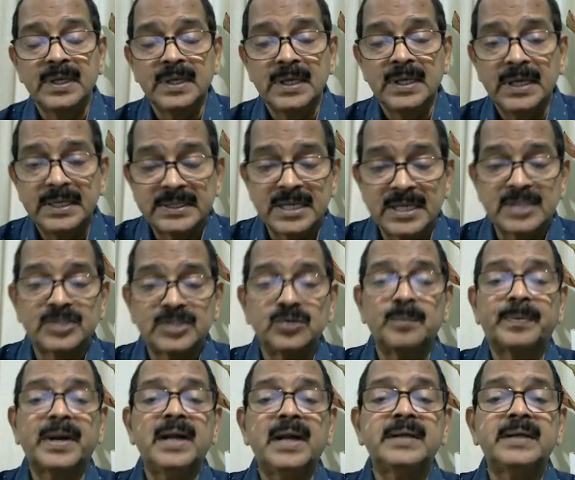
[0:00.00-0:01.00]
is a
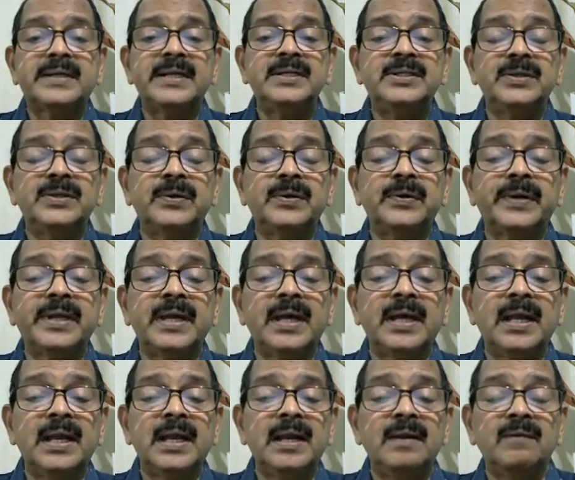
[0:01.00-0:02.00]

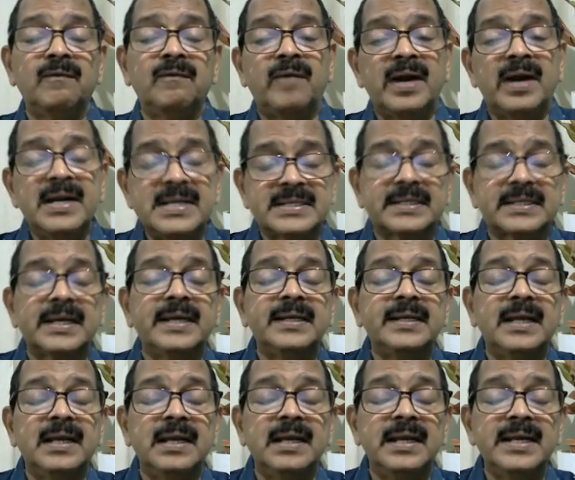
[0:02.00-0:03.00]
supratentorial
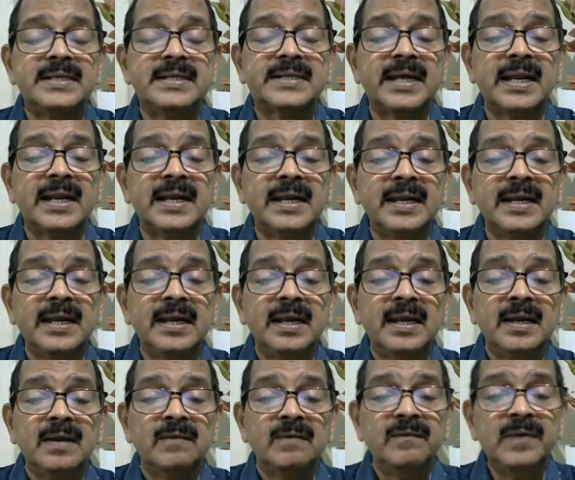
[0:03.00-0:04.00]
one-sided lesion
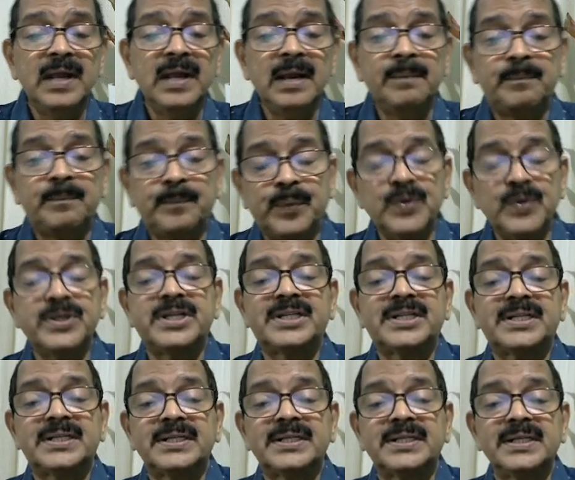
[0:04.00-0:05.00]
will
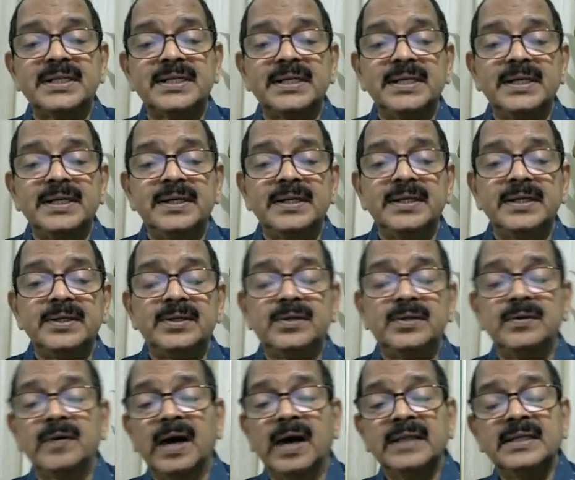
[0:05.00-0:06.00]
push
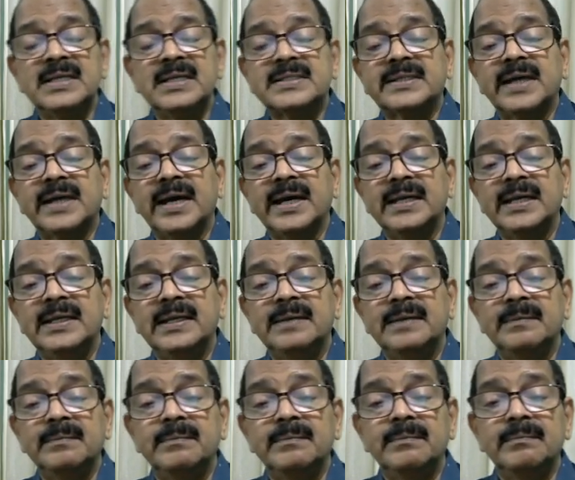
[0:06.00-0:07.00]
to other side,
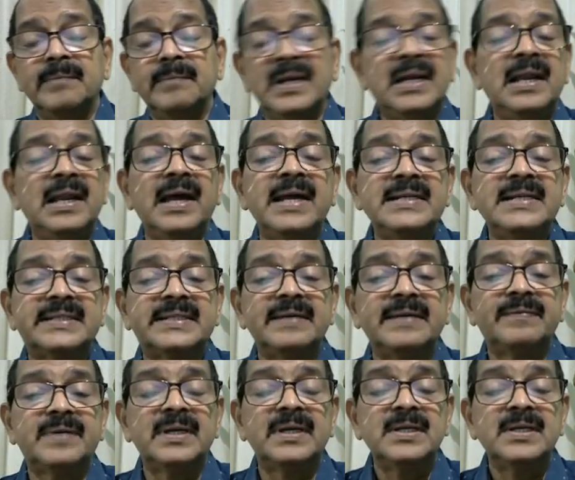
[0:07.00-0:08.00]
midline
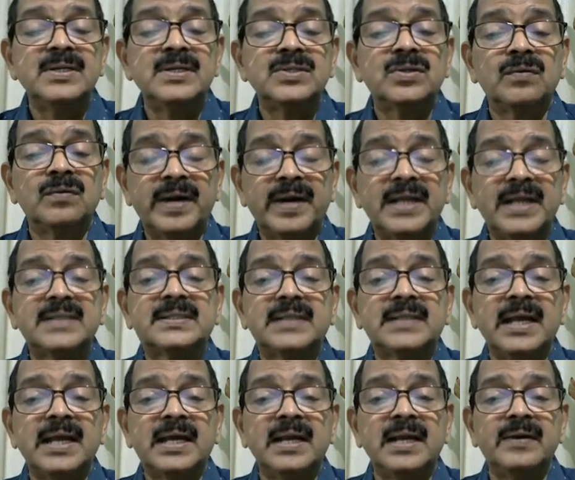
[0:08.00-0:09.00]
shift. So what is
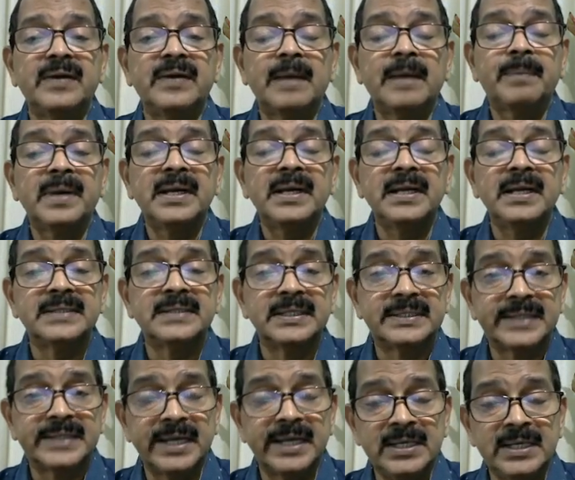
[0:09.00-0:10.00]
likely to happen? It's a
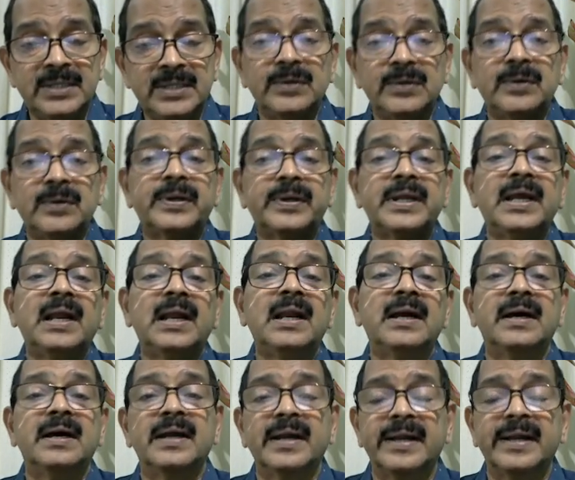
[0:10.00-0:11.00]
tentorial
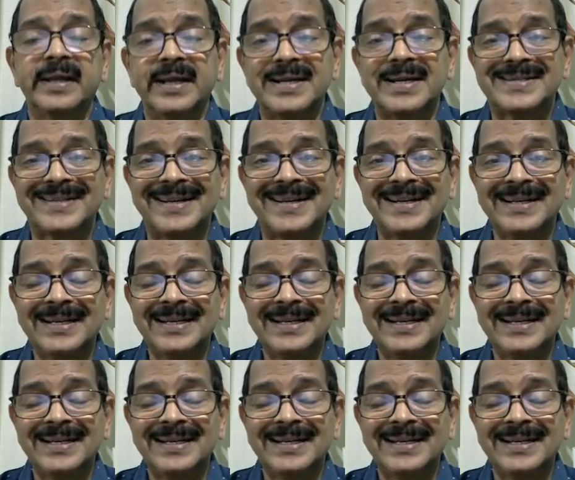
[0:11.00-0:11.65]
herniation.